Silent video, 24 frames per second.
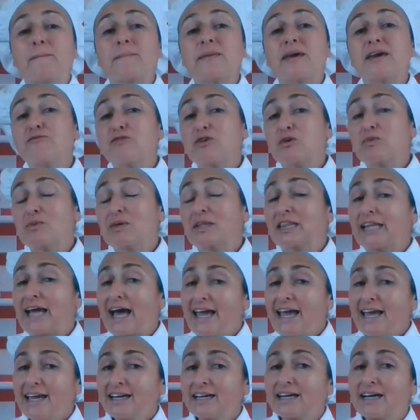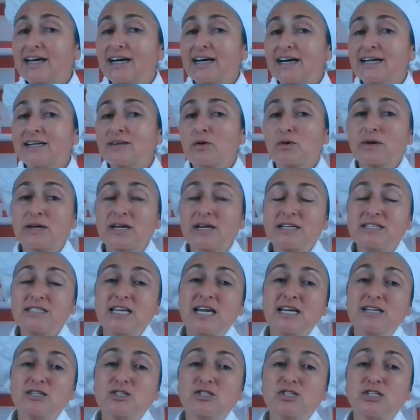If you would like an
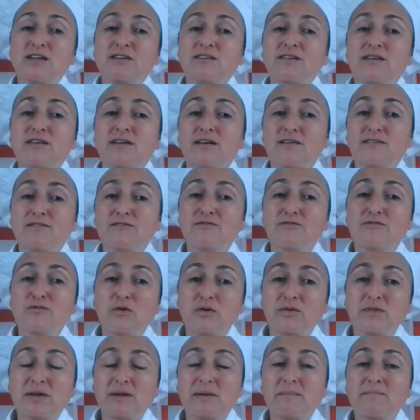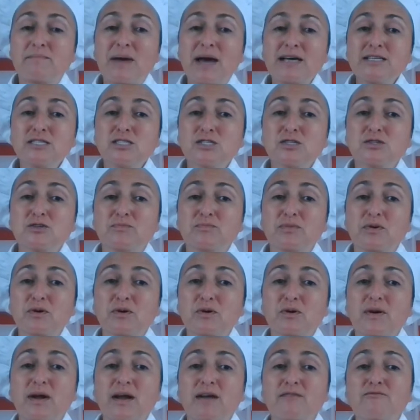orientation for the ambassador
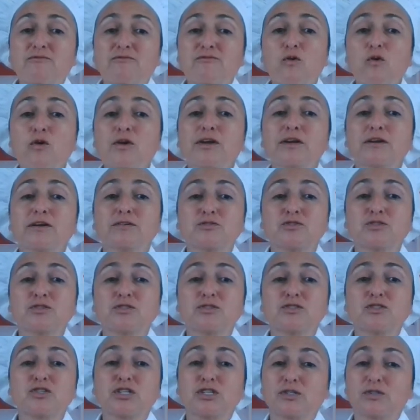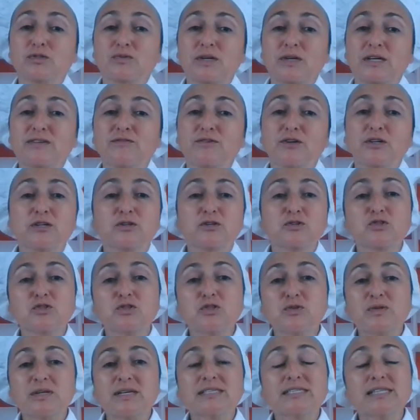program for your children, for your
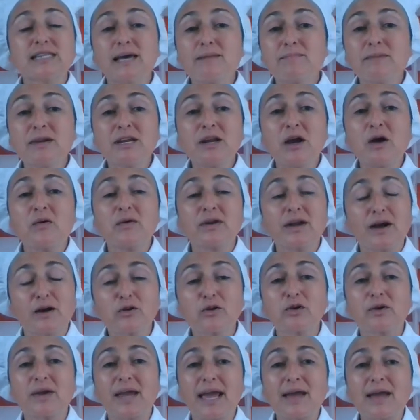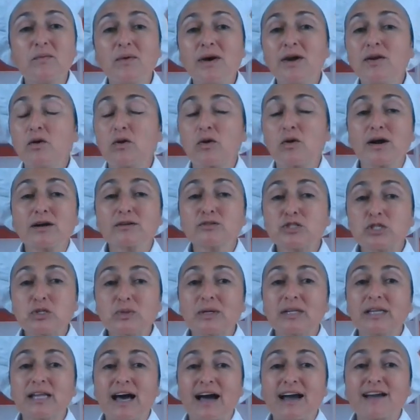students, let me know and I'll create one or I'll do a
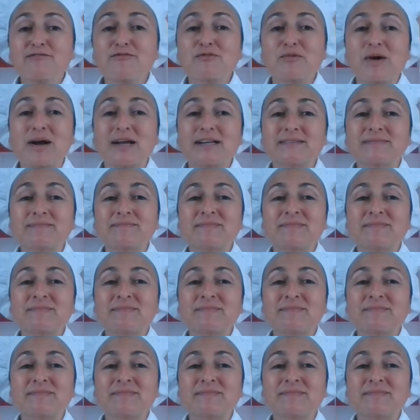live one.